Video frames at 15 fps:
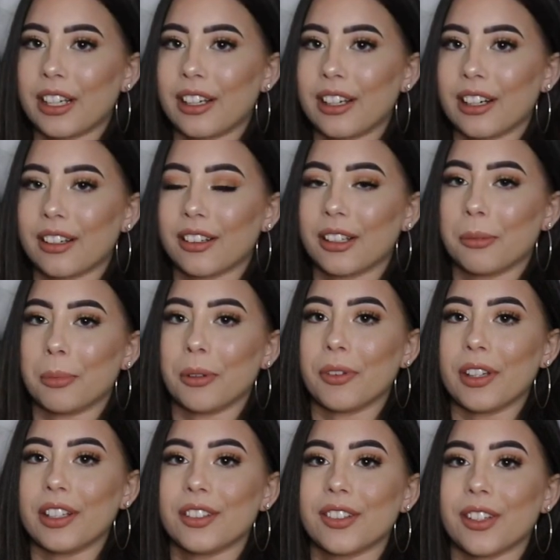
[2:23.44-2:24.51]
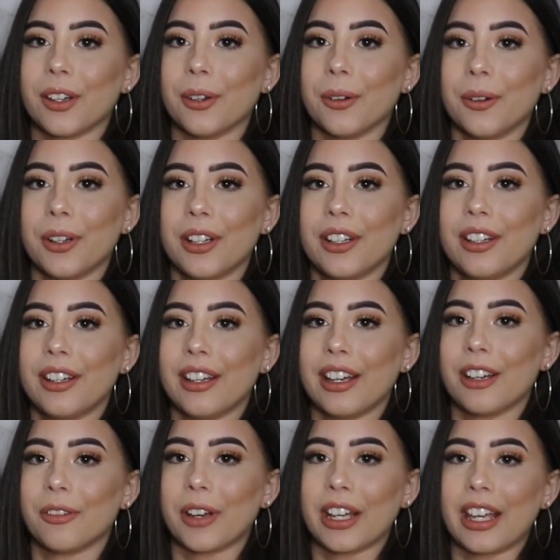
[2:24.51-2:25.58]
can get a clip of these, so
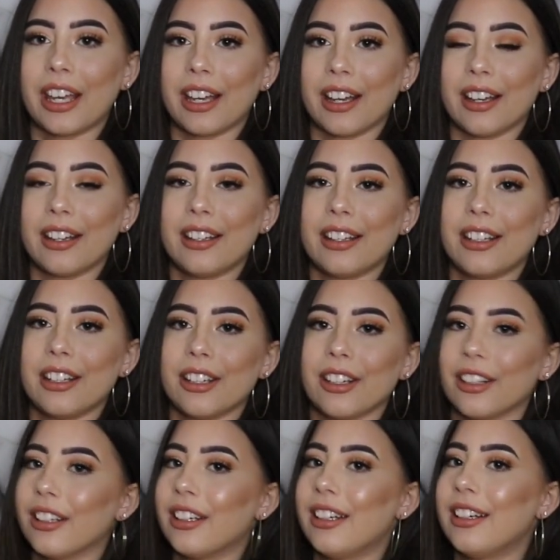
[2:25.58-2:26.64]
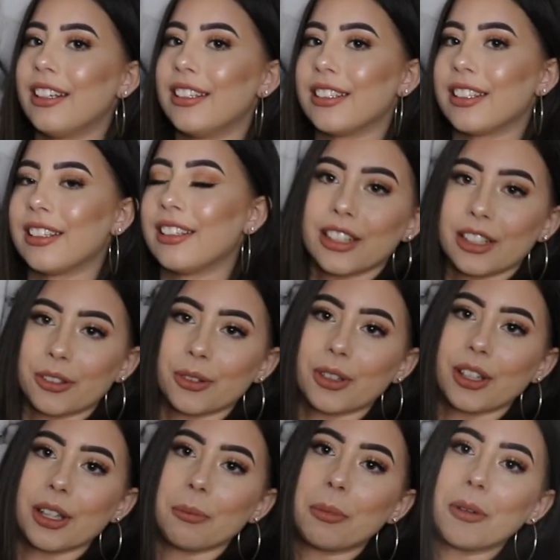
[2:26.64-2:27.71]
if I can't, here is a little
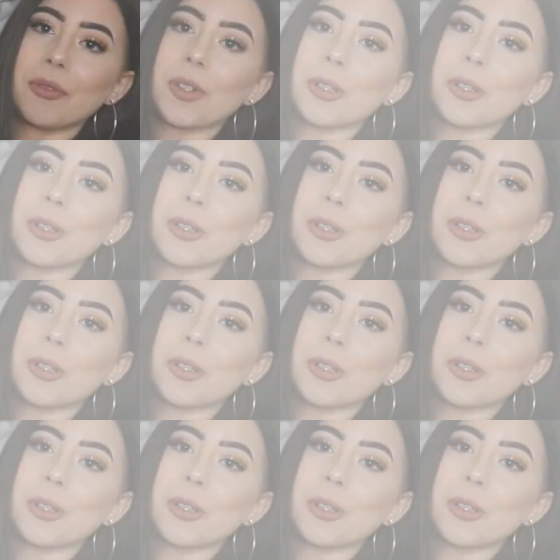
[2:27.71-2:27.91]
clip of